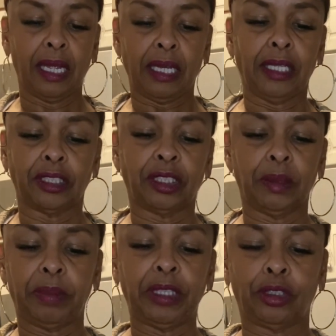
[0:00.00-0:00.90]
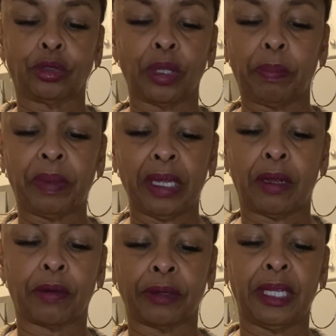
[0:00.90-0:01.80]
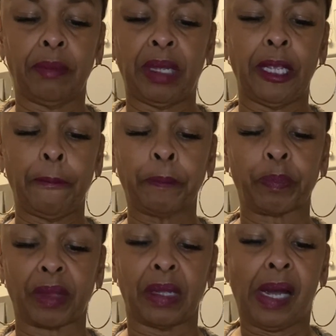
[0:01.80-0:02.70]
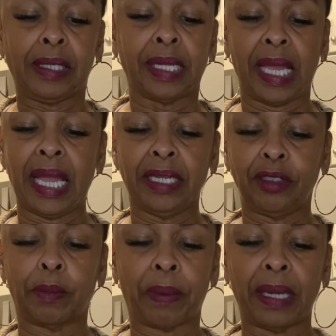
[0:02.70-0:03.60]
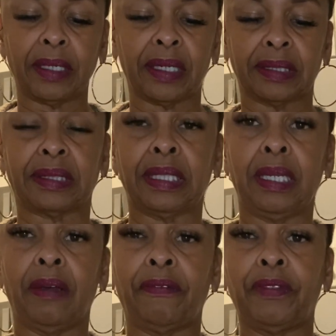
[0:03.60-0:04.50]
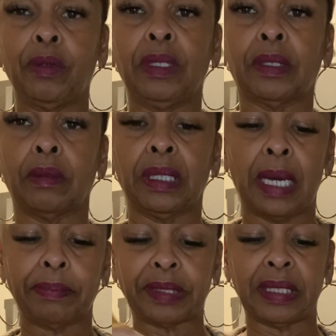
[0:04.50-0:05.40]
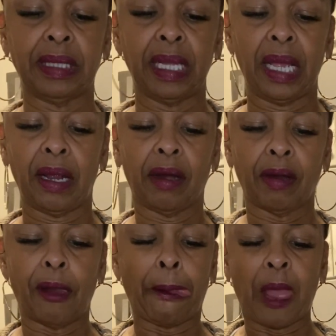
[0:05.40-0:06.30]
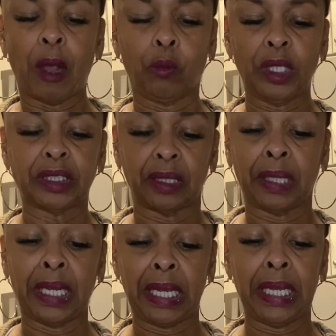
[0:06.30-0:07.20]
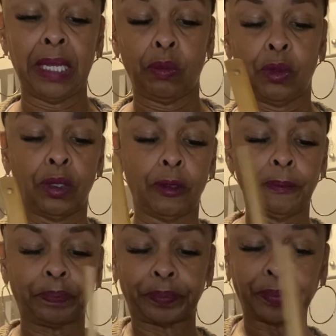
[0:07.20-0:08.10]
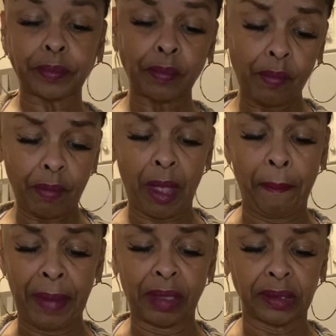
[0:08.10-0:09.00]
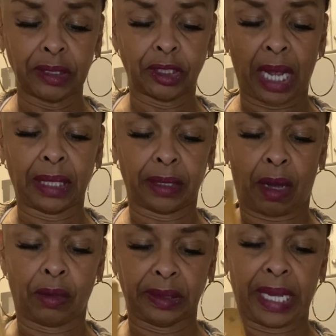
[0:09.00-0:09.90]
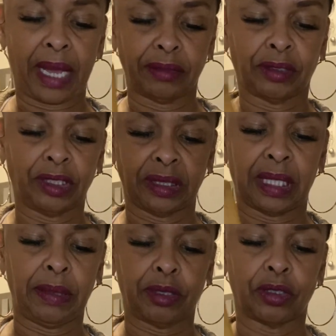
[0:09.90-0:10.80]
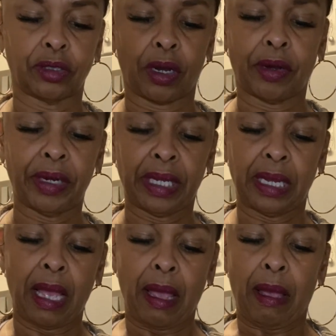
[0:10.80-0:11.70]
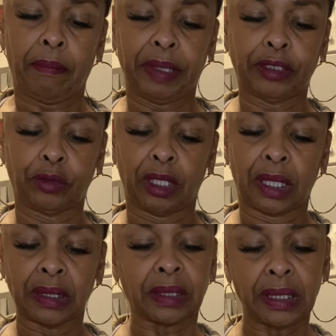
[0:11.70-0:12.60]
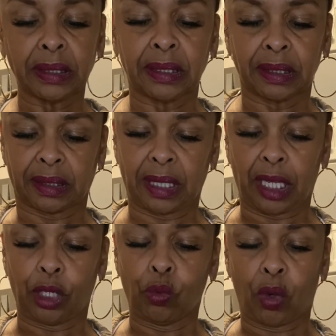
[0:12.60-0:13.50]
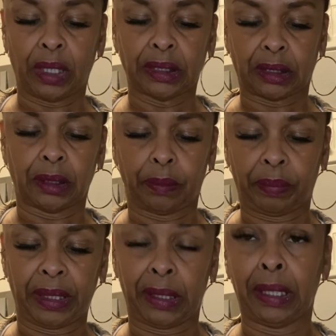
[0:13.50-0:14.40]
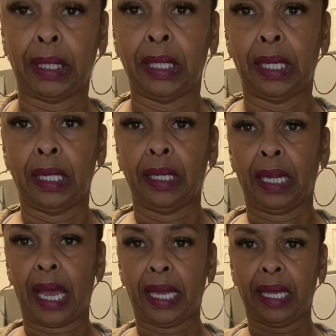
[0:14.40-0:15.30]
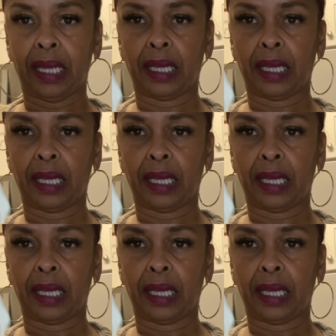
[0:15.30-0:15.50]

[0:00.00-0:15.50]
It should be dripping, creamy, and you're probably gonna see a few little lumps in there, which the heat will melt the chocolate on down, so just keep stirring. But the consistency, you want it to be like